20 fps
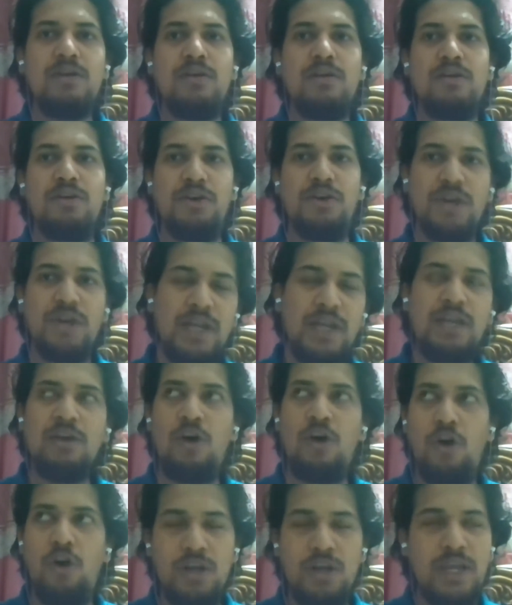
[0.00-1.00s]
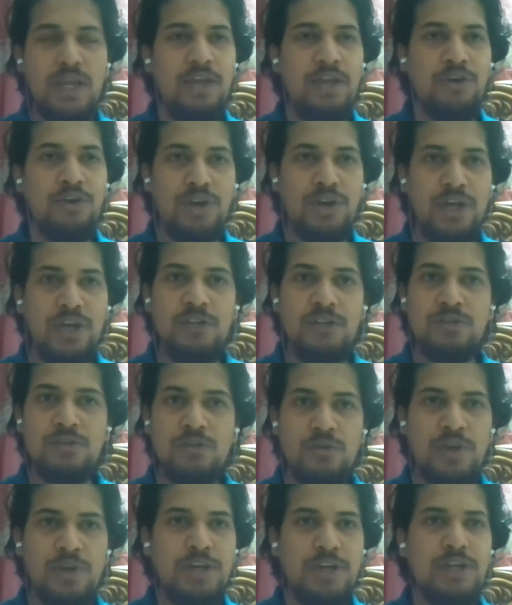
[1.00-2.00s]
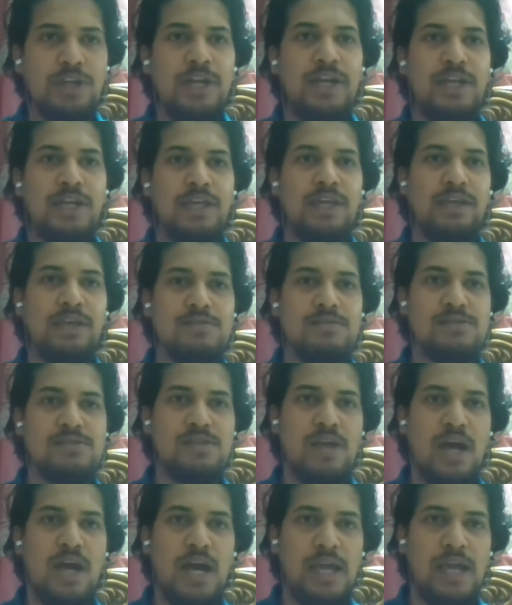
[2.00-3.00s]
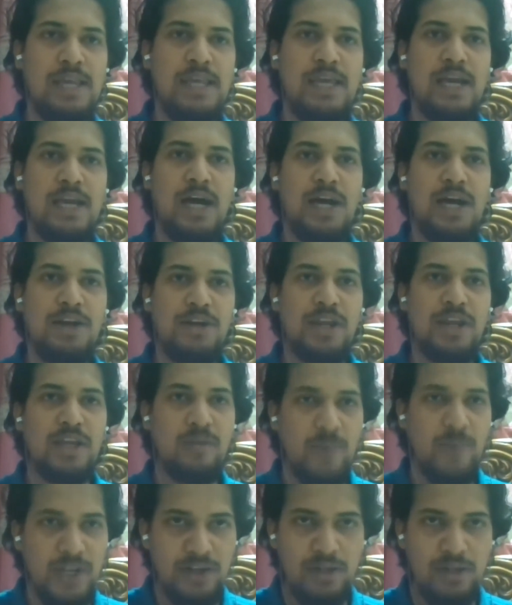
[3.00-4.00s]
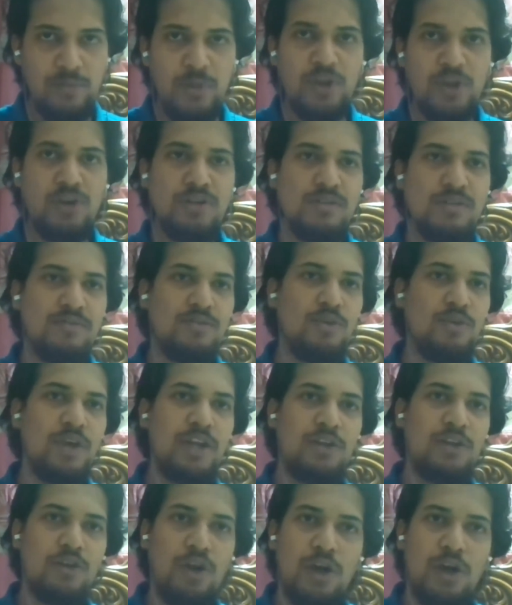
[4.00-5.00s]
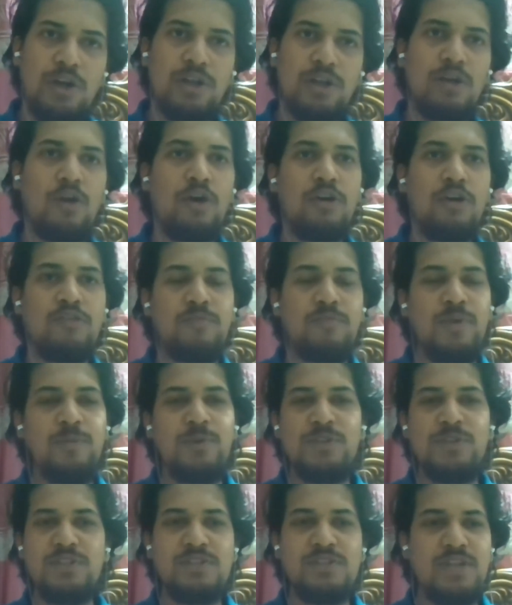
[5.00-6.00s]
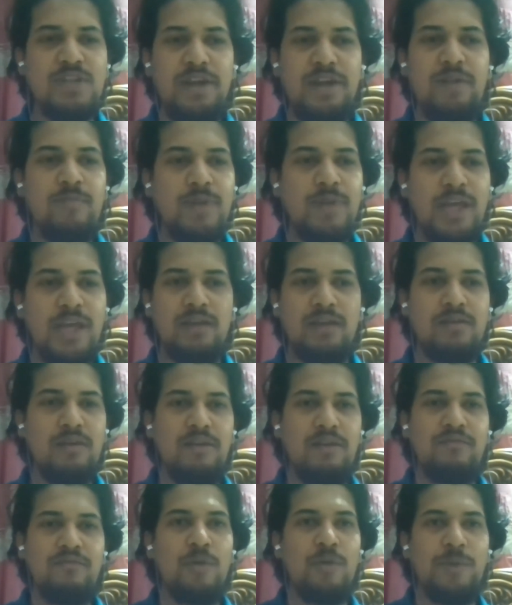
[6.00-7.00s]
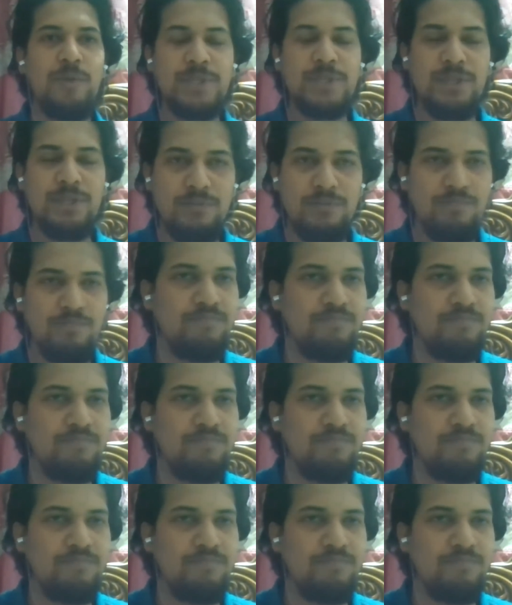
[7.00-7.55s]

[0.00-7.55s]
reading online or reading through internet is highly unrecommended, because if you get caught, a lot of people just end up like informing the